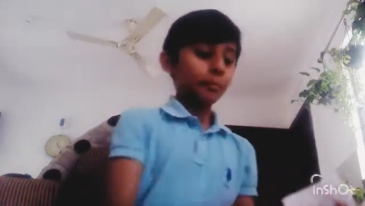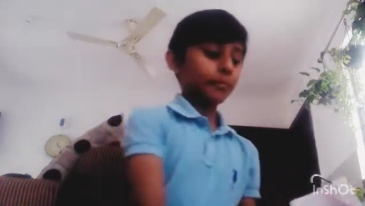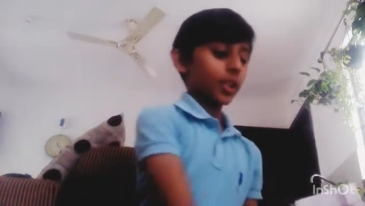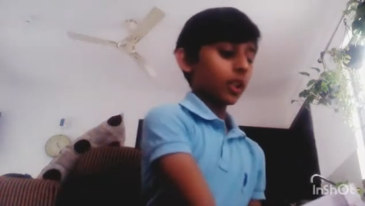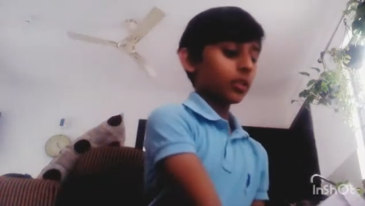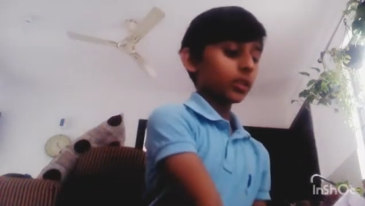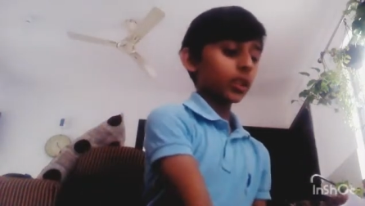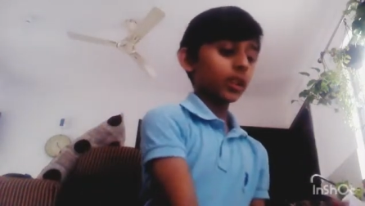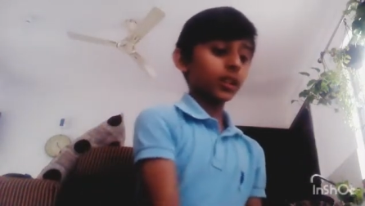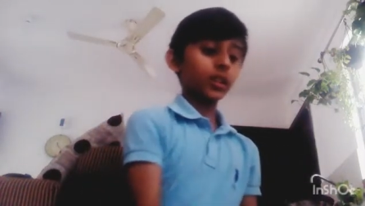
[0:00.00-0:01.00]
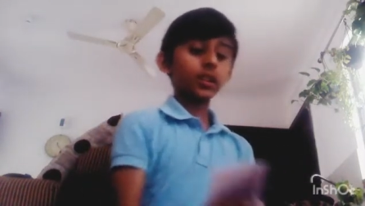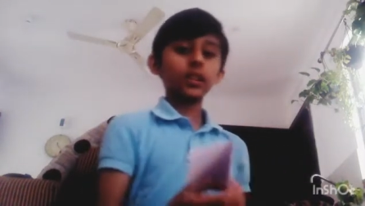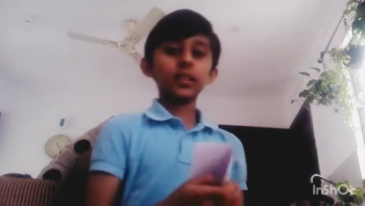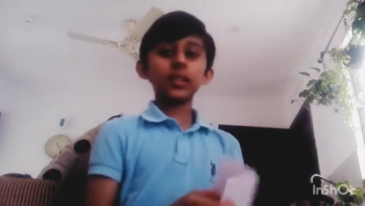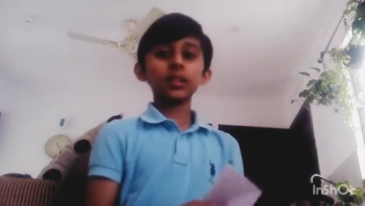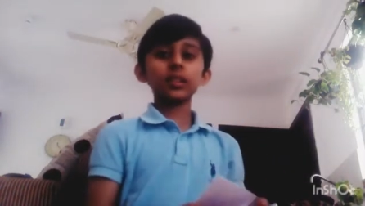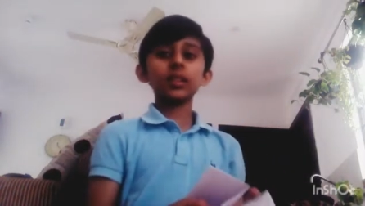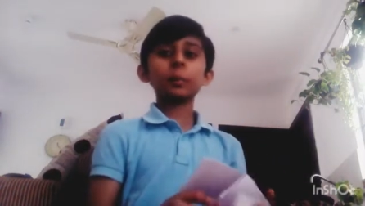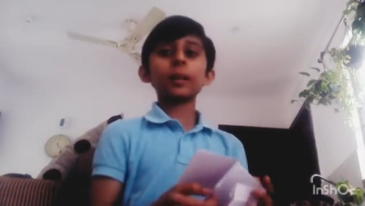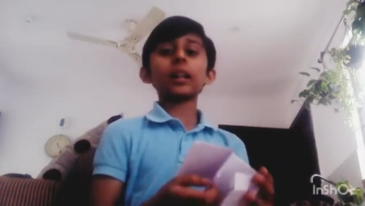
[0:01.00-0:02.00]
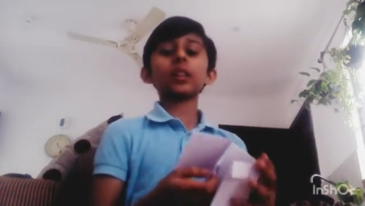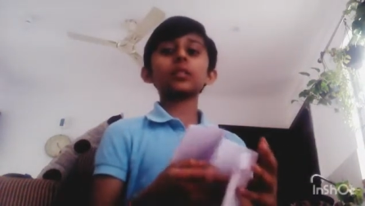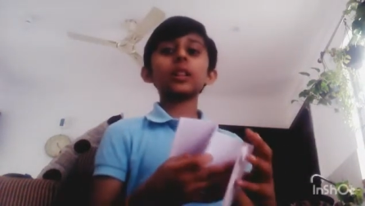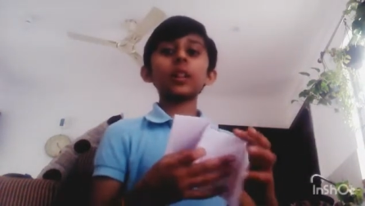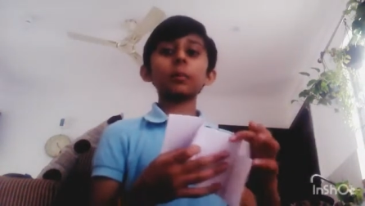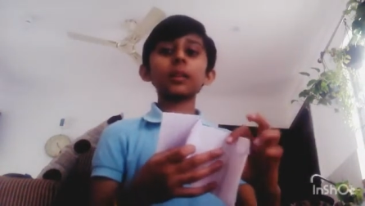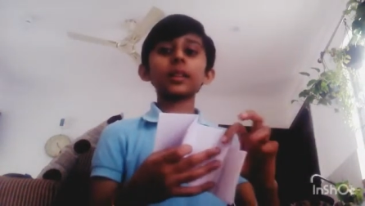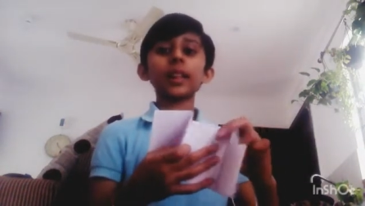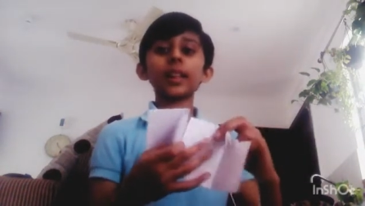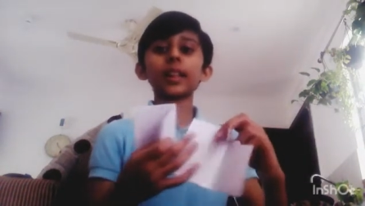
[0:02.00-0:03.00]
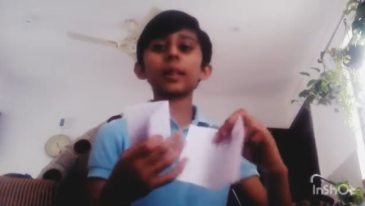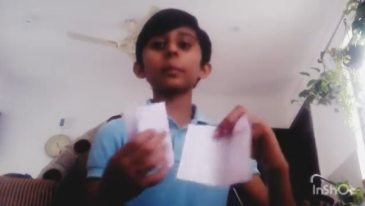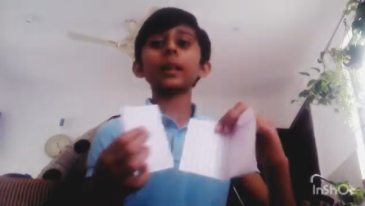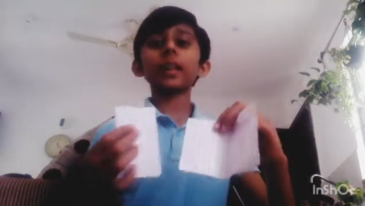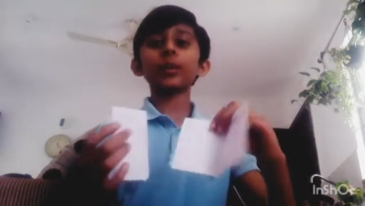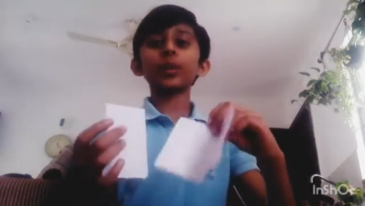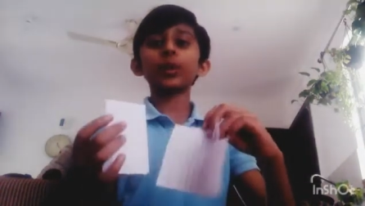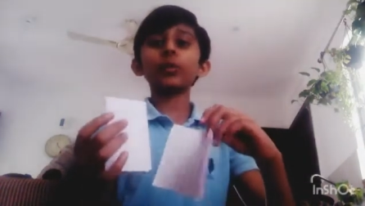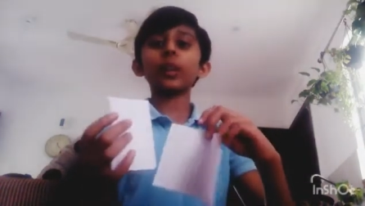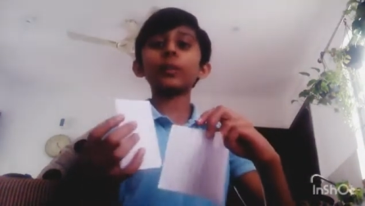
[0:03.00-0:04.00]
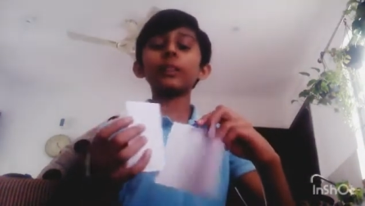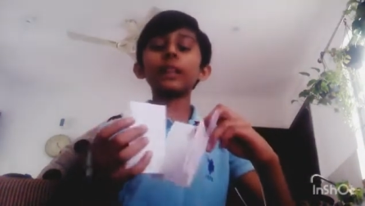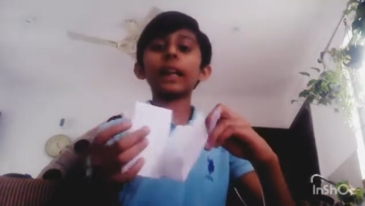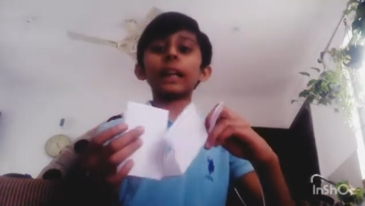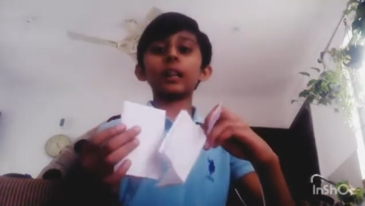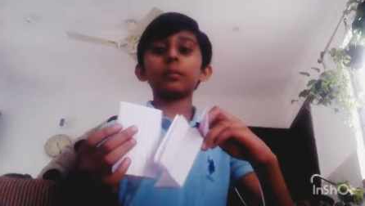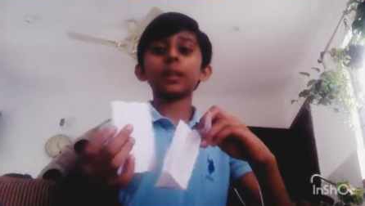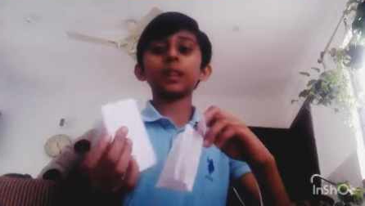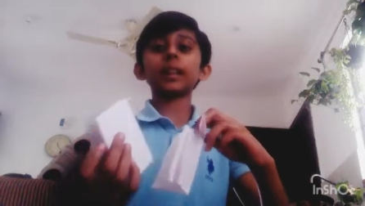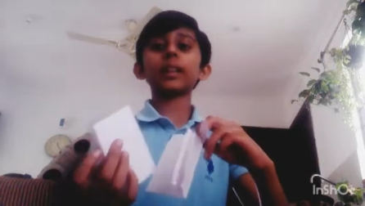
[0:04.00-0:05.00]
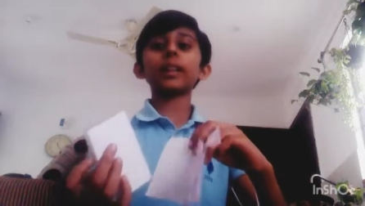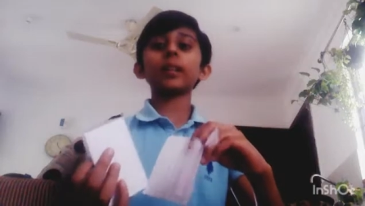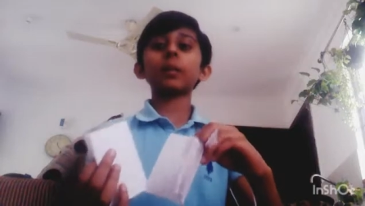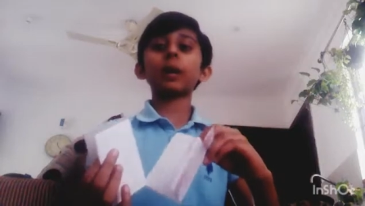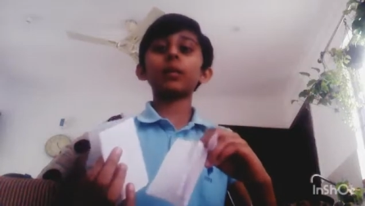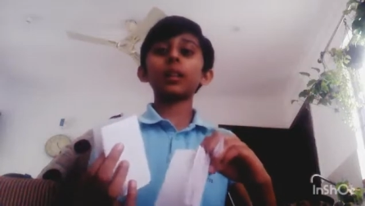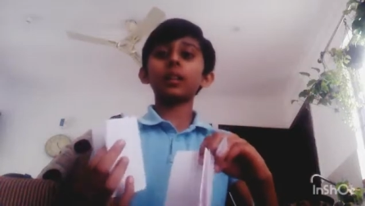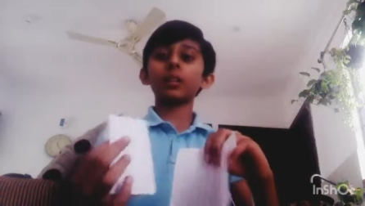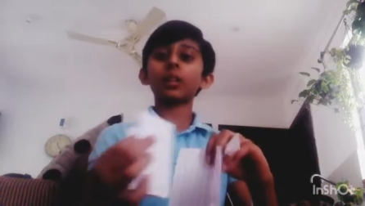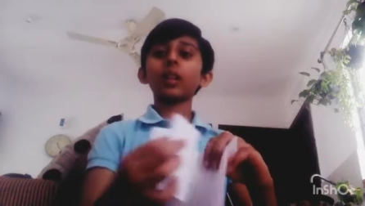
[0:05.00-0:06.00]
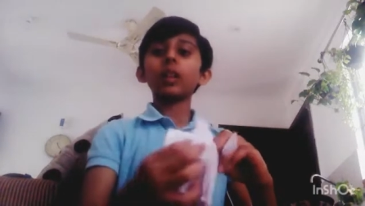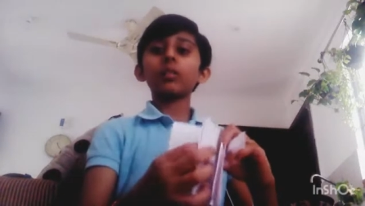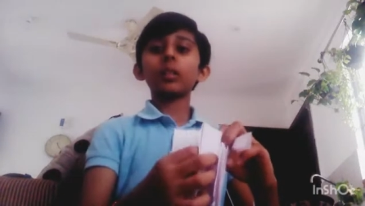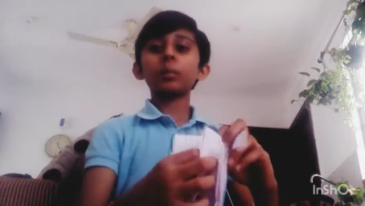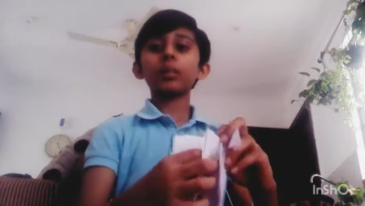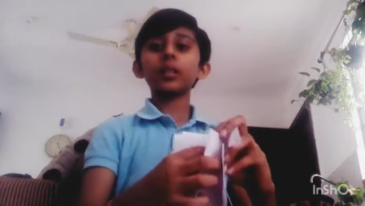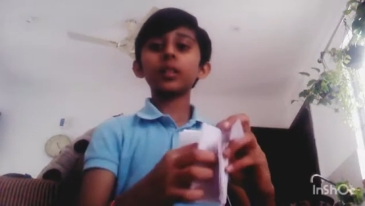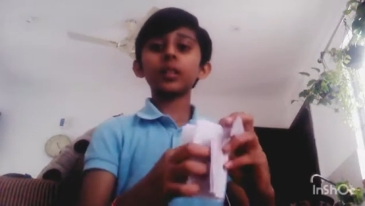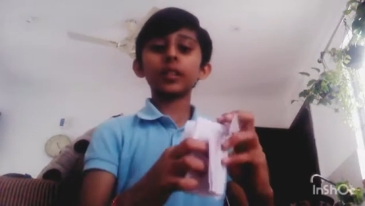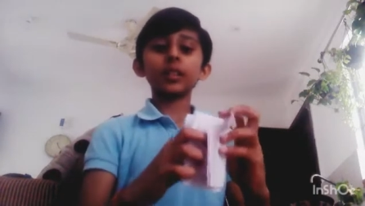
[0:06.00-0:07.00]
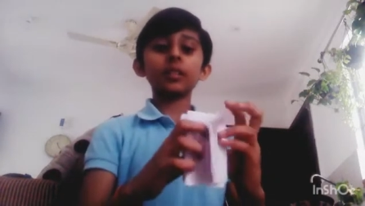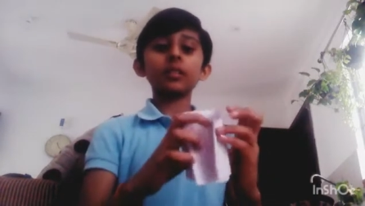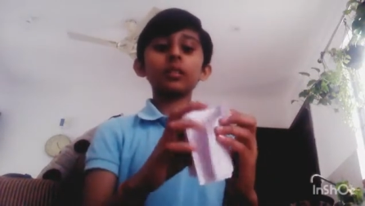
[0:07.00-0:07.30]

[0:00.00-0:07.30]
now this is the part of the double-sided tape, but I'll show you when we'll add double-sided tape how will it look. We'll put this here